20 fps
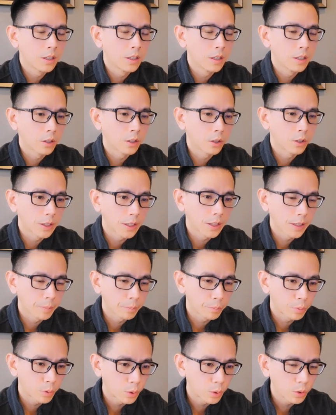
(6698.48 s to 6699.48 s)
Are they
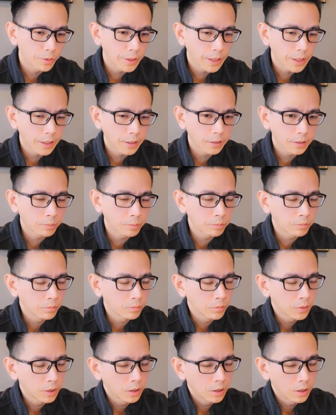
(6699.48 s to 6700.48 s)
improving?
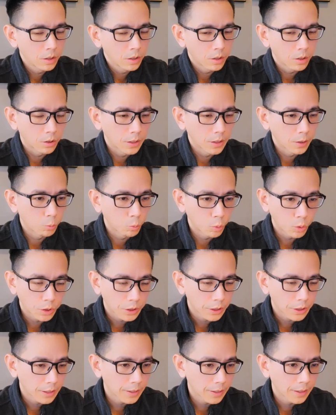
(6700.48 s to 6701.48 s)
Are they
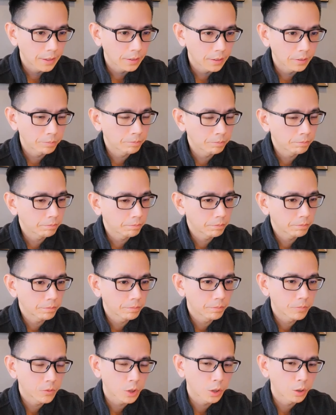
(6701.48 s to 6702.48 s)
worsening?
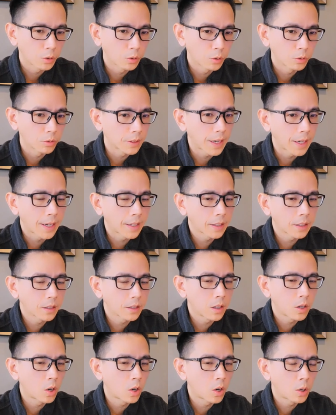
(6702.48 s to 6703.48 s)
So
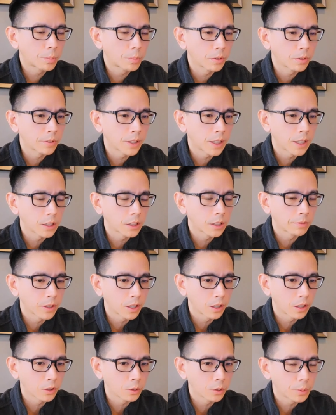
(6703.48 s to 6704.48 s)
that all provides
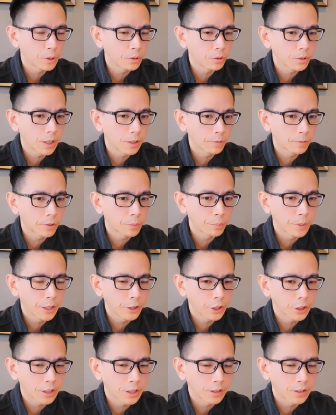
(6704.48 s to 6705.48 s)
valuable
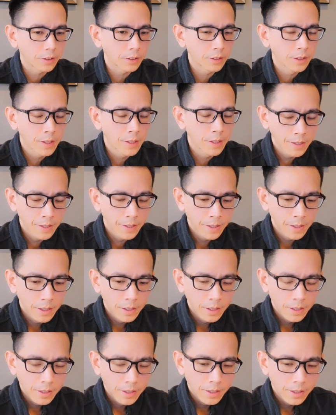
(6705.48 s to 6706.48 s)
information.
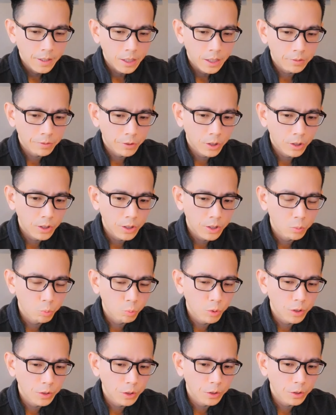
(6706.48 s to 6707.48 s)
As far
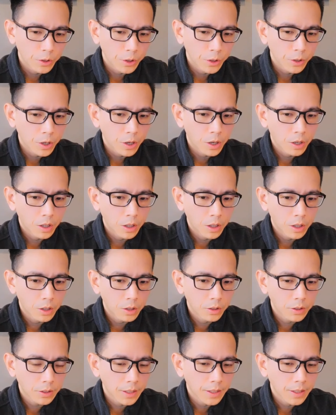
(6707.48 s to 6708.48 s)
as whether there
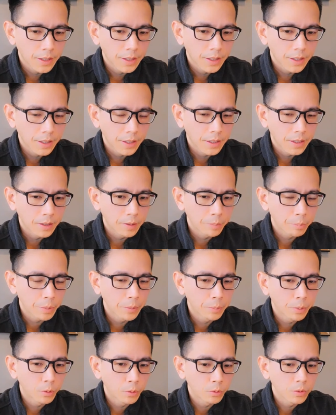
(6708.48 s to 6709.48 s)
are the
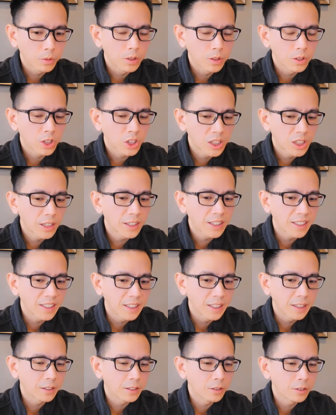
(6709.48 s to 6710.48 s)
people
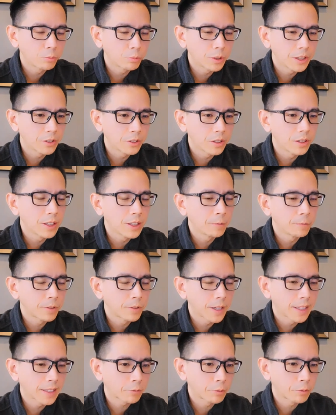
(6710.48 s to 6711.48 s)
studying
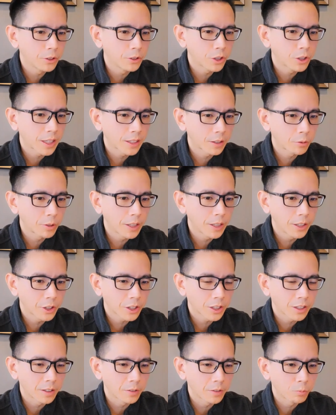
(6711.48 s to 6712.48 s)
lymphatic
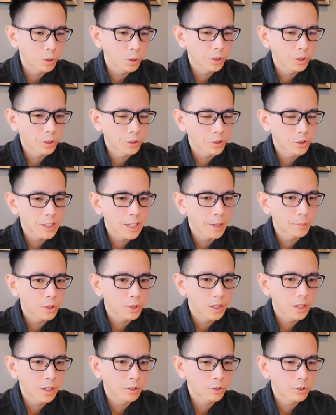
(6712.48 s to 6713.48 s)
regeneration, whether it's stem
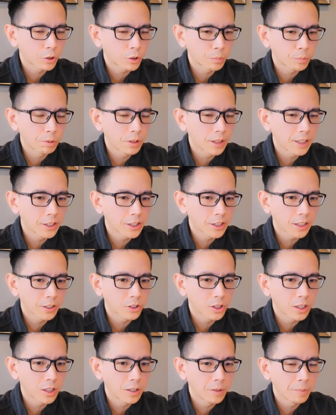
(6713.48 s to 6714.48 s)
cells or
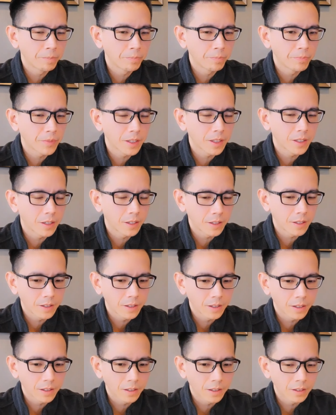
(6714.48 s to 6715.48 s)
placing some
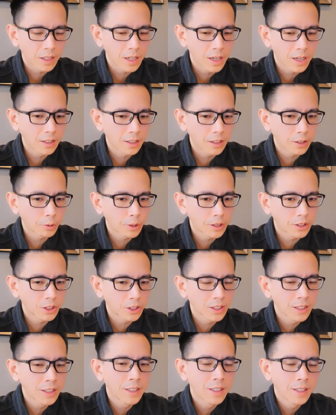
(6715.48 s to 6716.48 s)

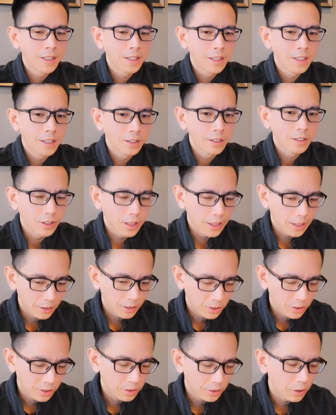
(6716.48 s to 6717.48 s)
conduits,
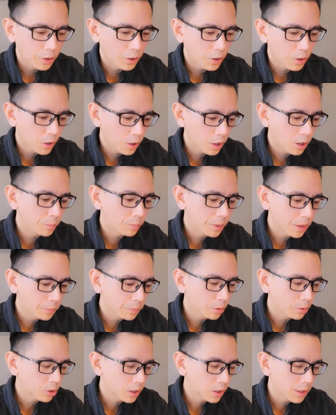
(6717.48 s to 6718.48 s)
yes, there are
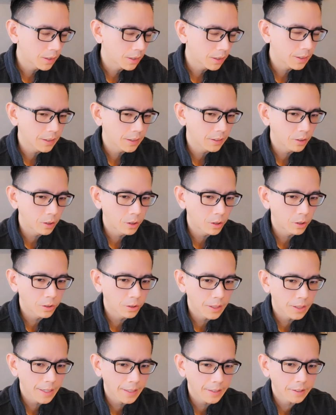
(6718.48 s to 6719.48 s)
people studying
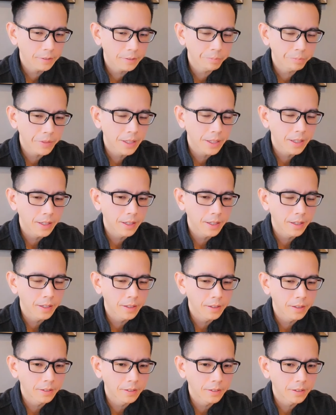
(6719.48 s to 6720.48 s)
all that,
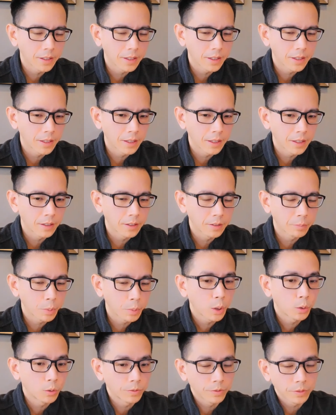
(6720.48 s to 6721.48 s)
and
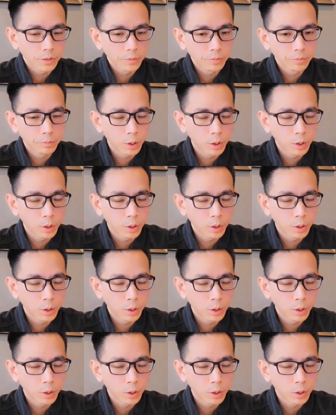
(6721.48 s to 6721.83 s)
both